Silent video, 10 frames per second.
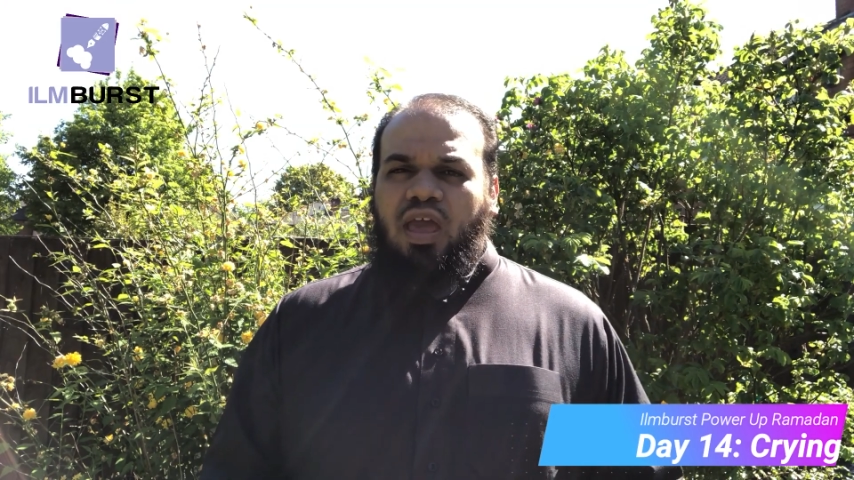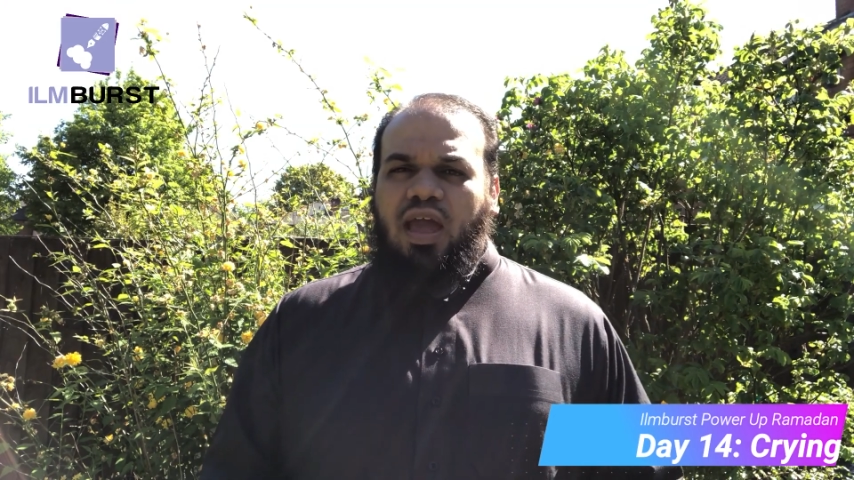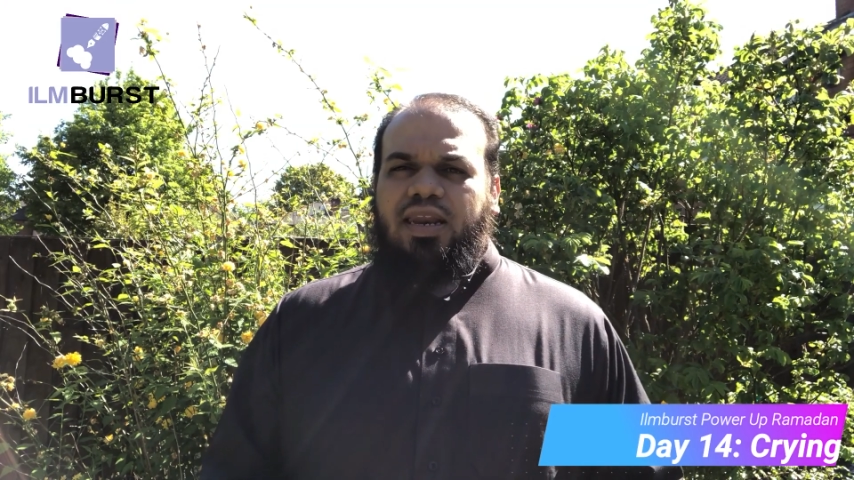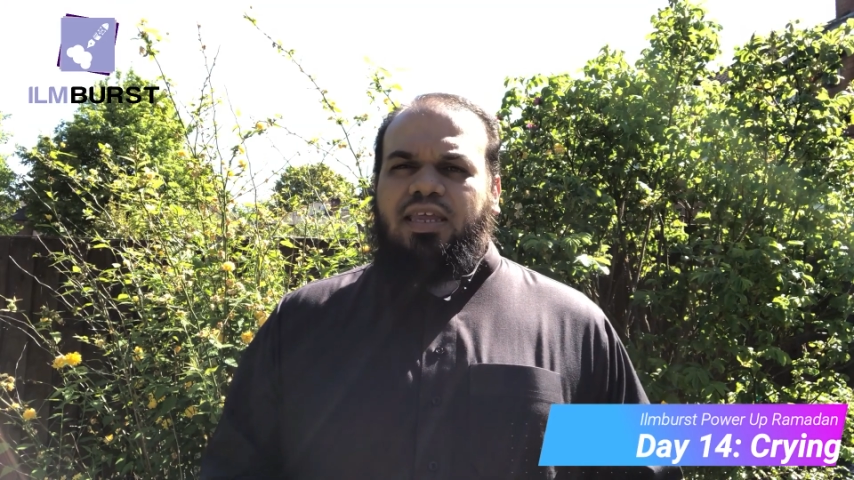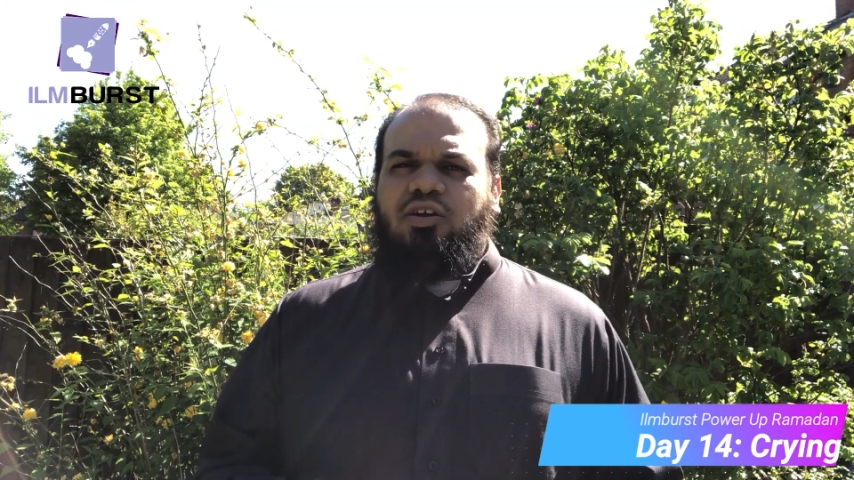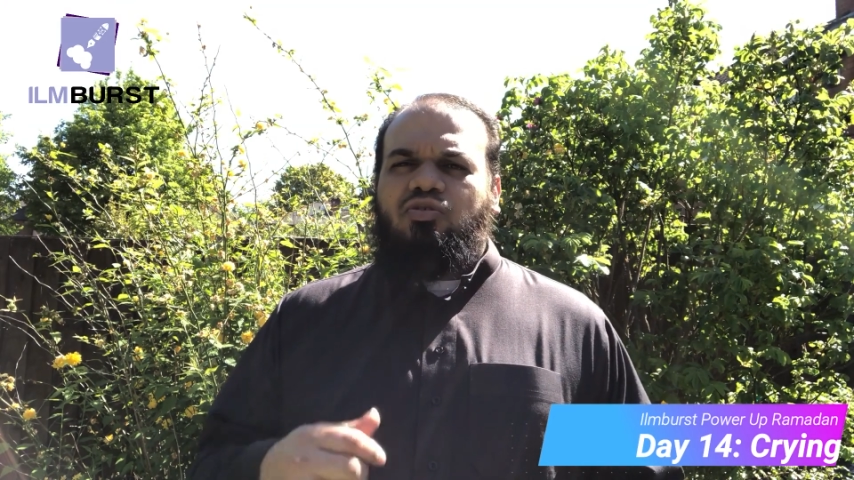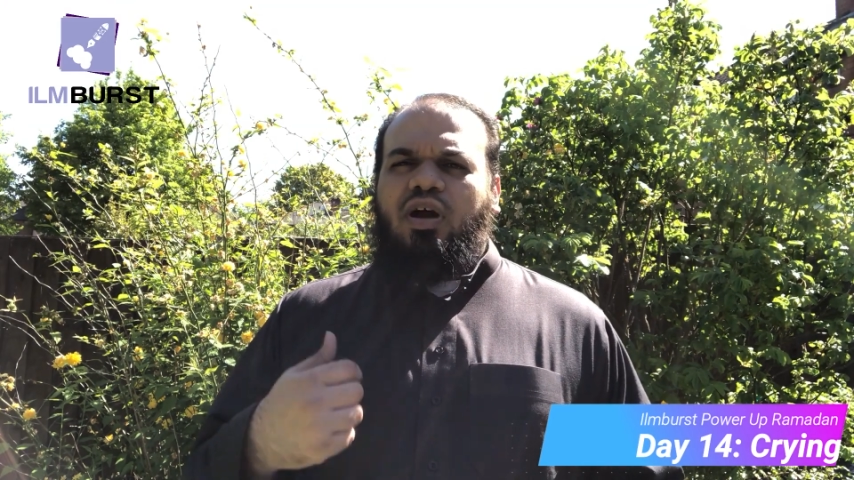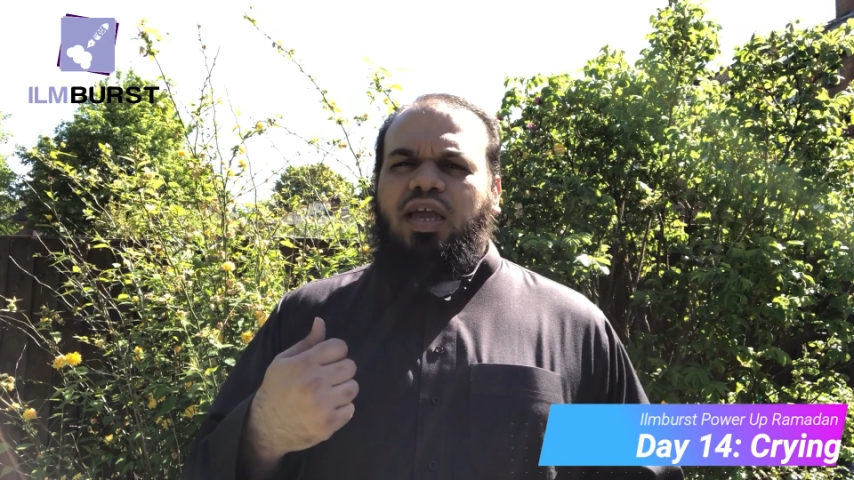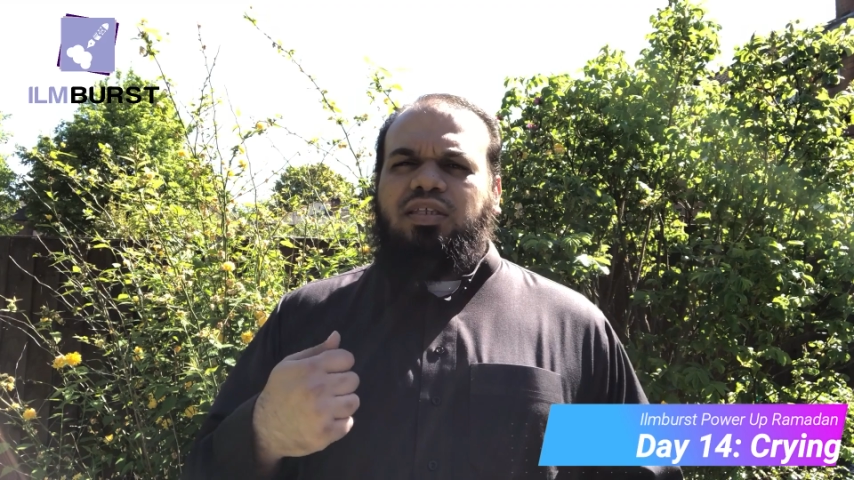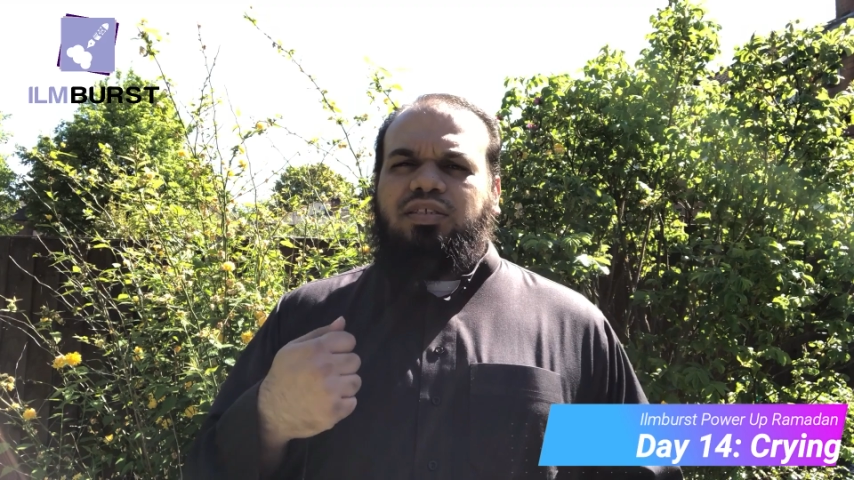and he
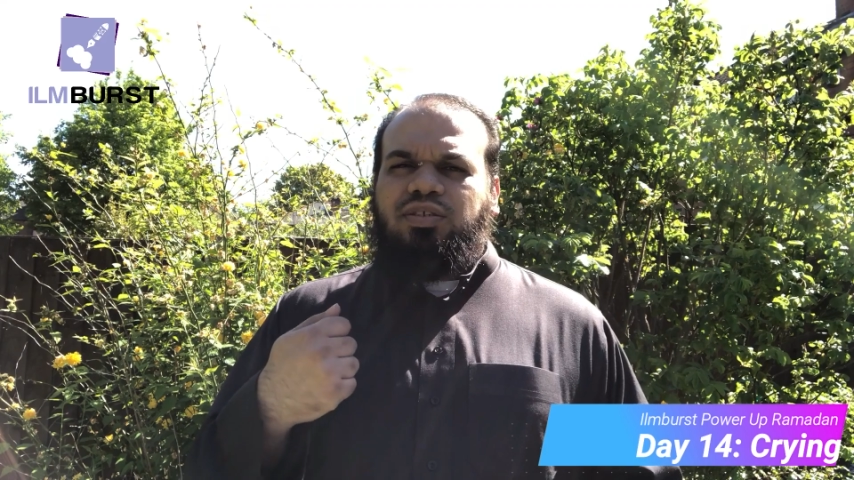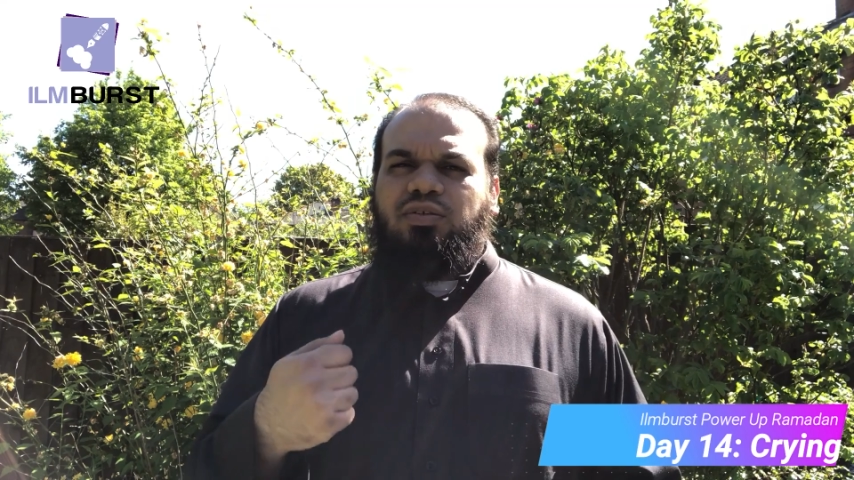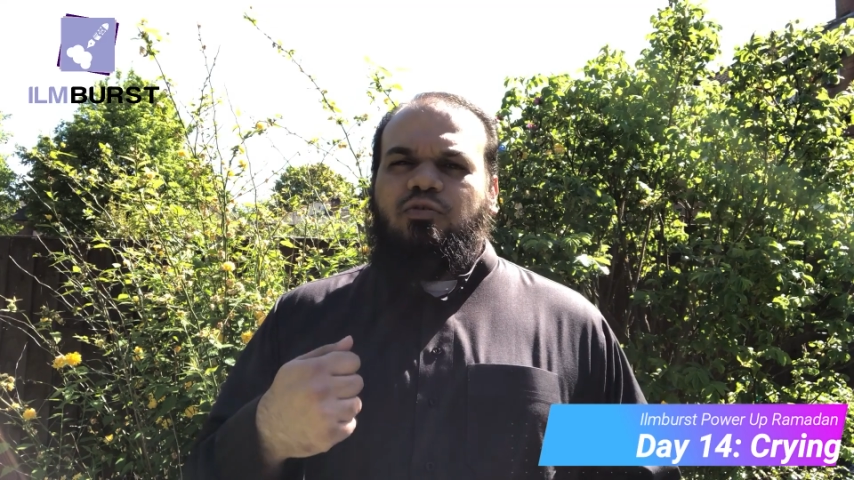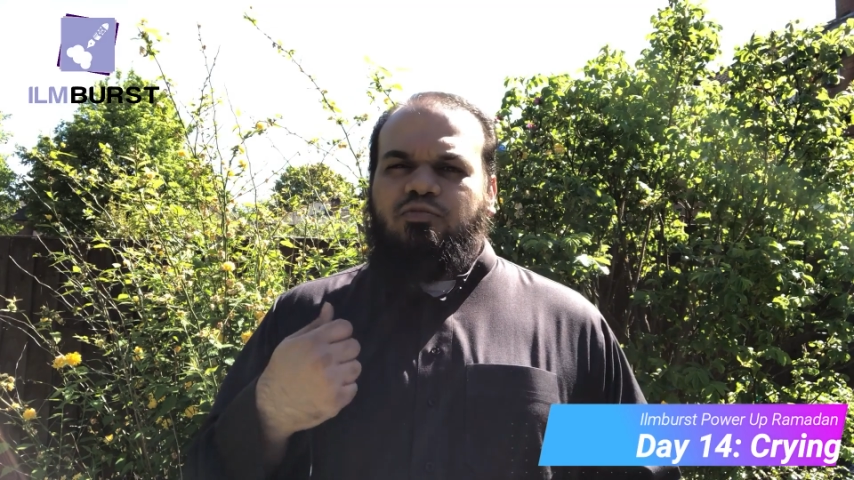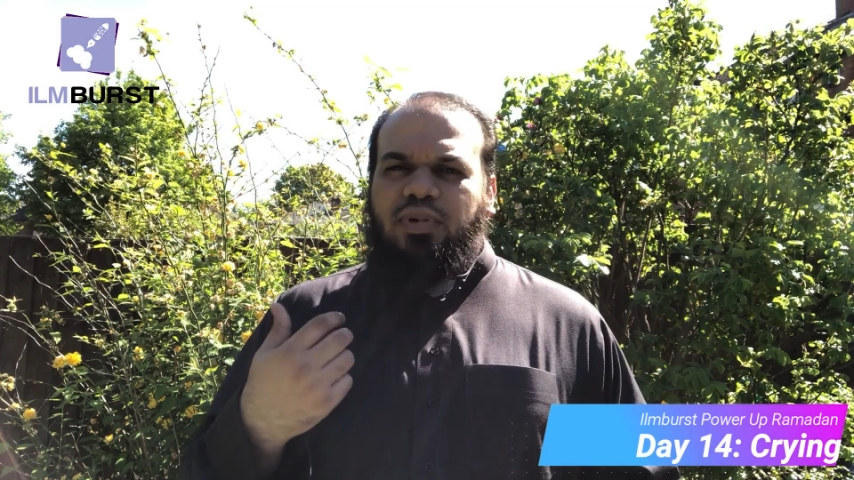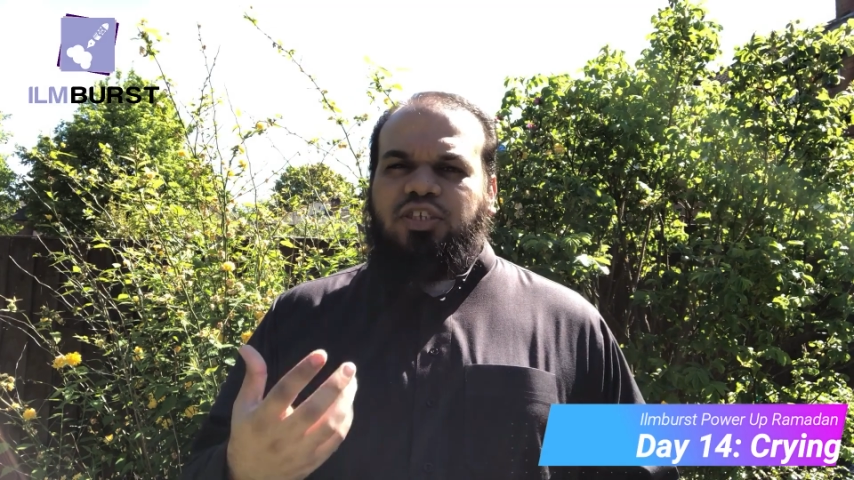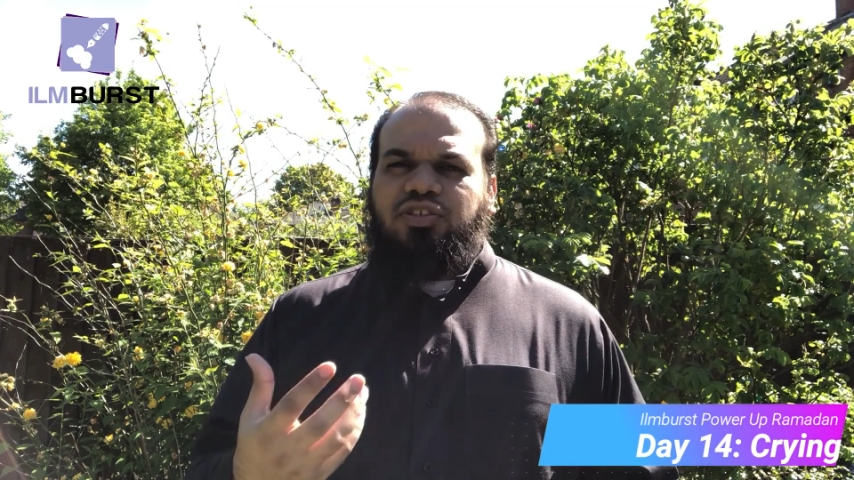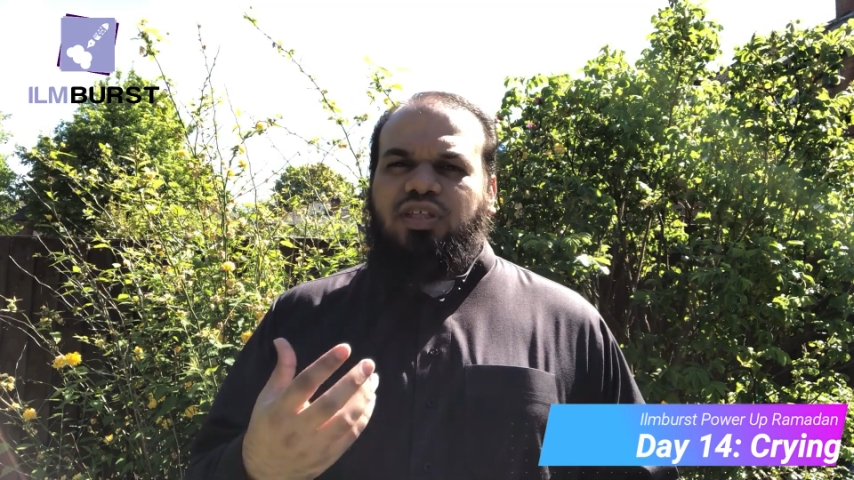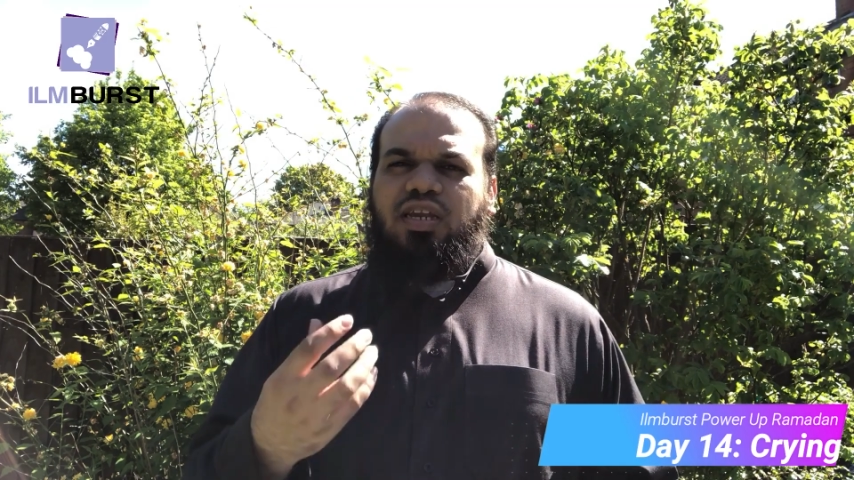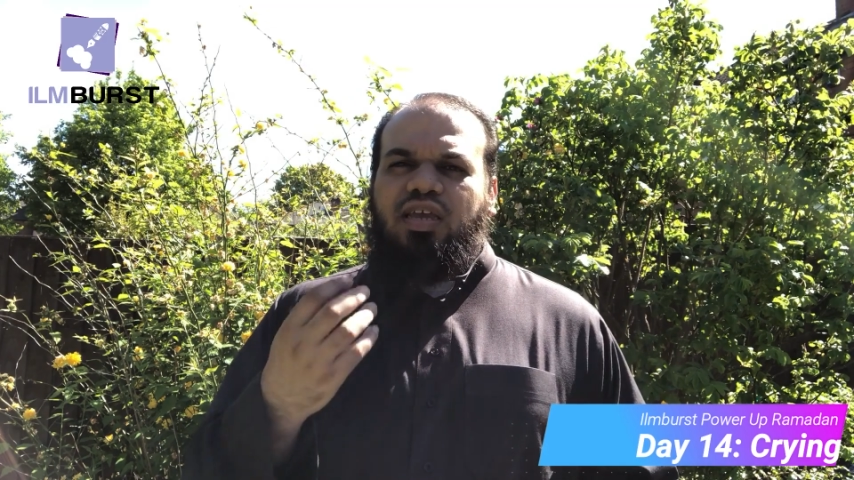cried so
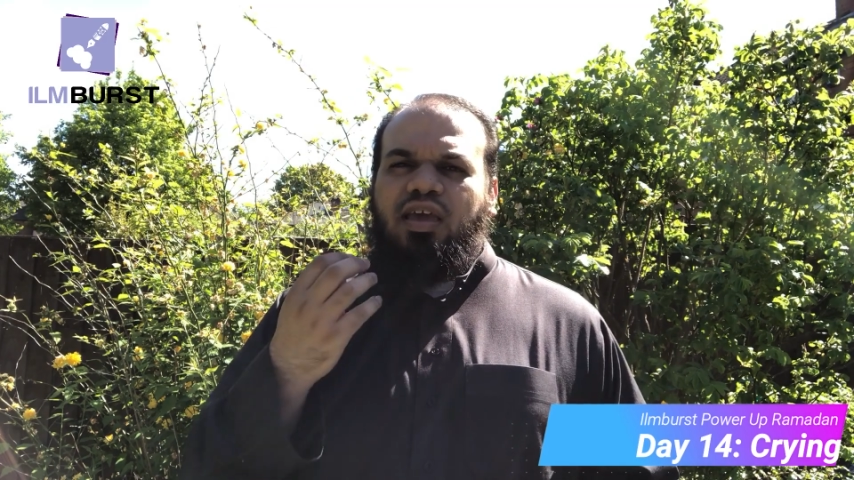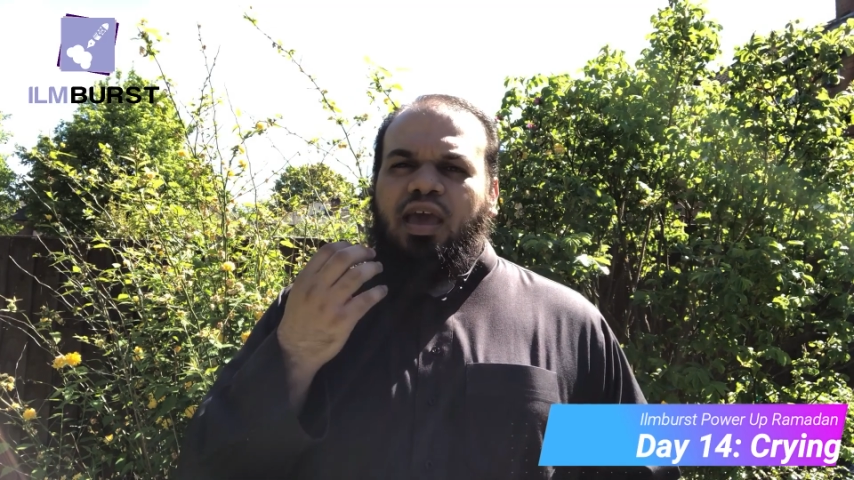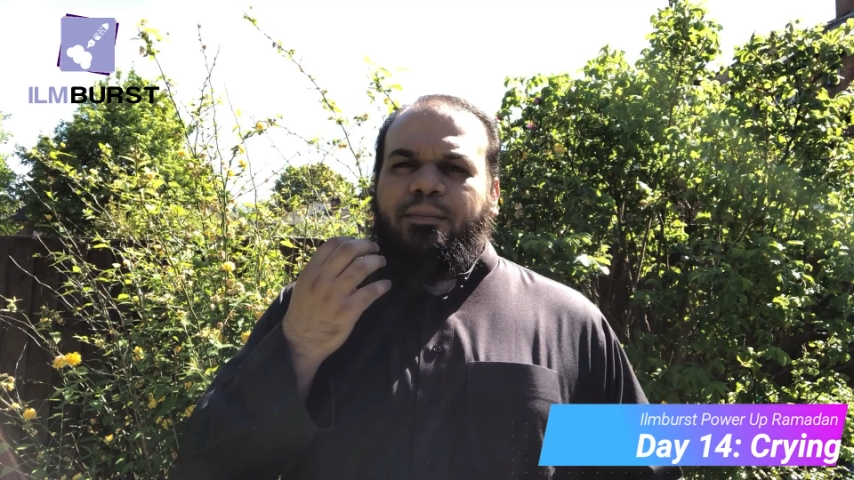much that he